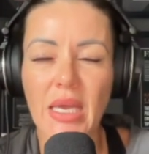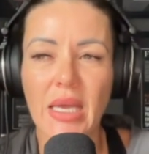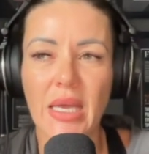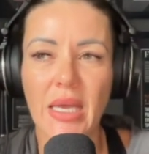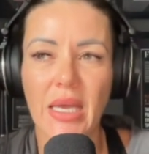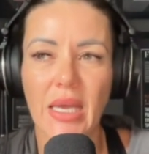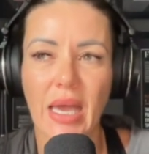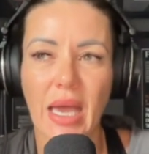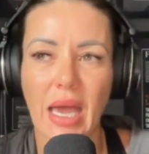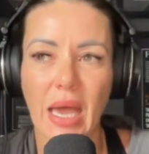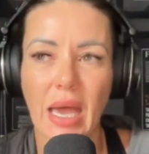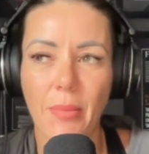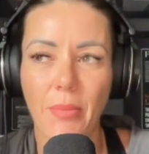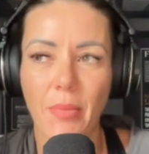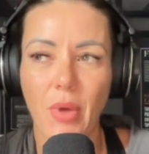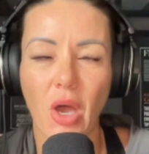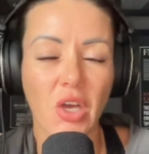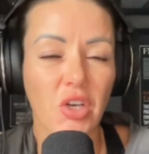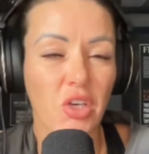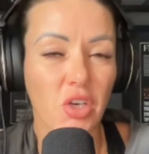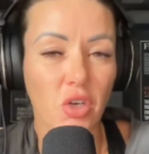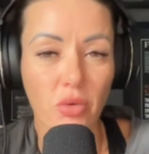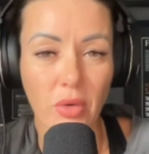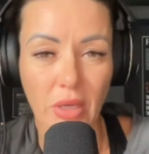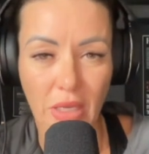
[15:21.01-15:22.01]
um, how to
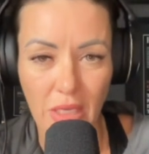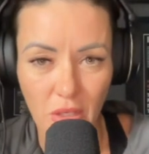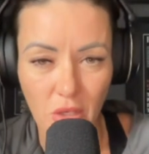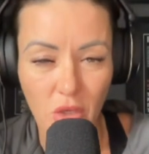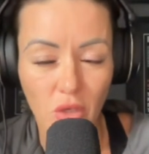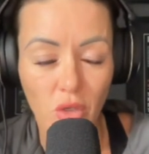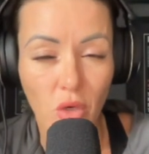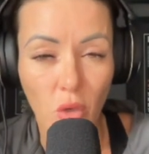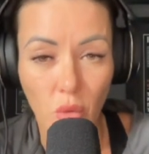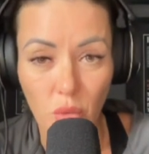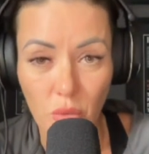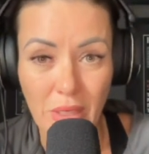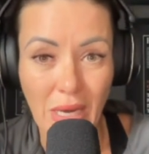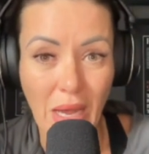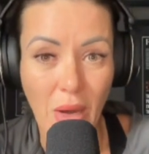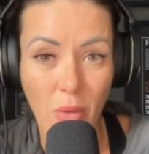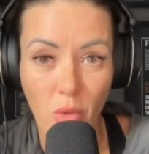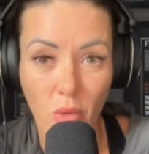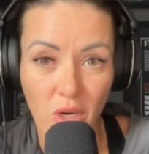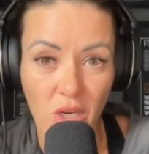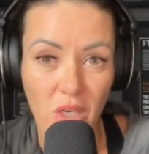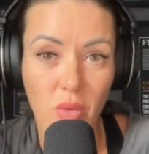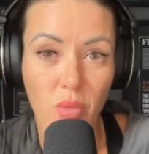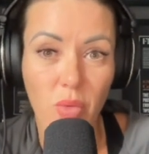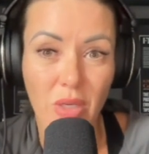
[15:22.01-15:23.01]
create your own
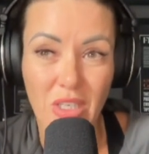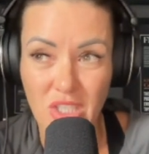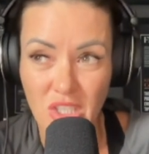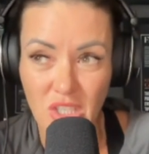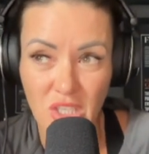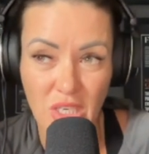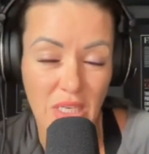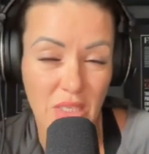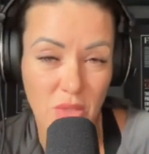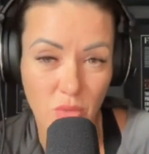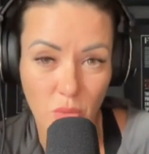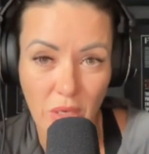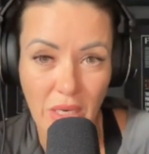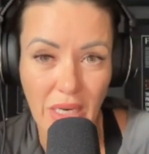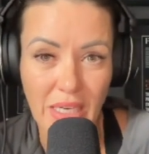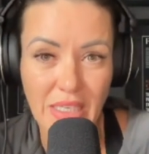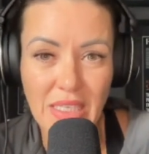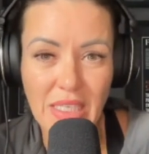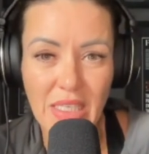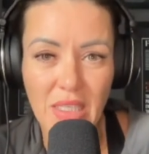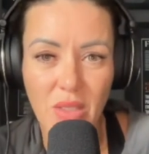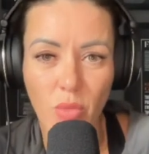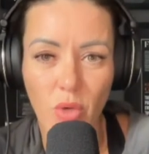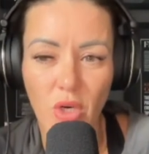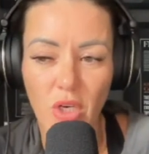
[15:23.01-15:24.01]
network, which is what I did,
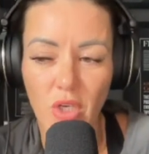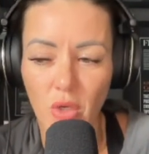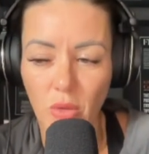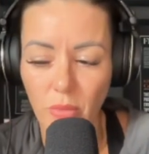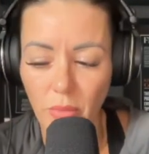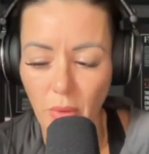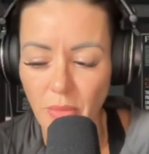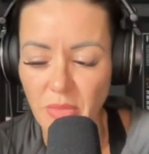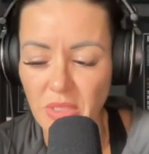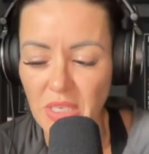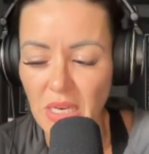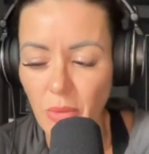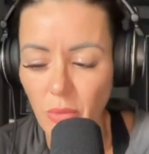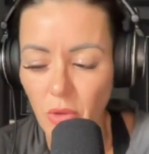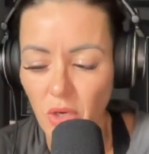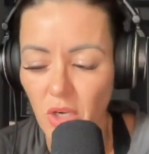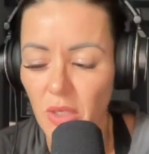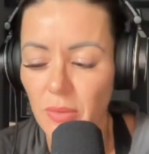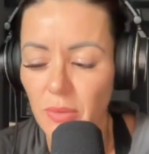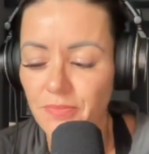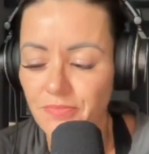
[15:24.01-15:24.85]
the Work at Home Moms Network.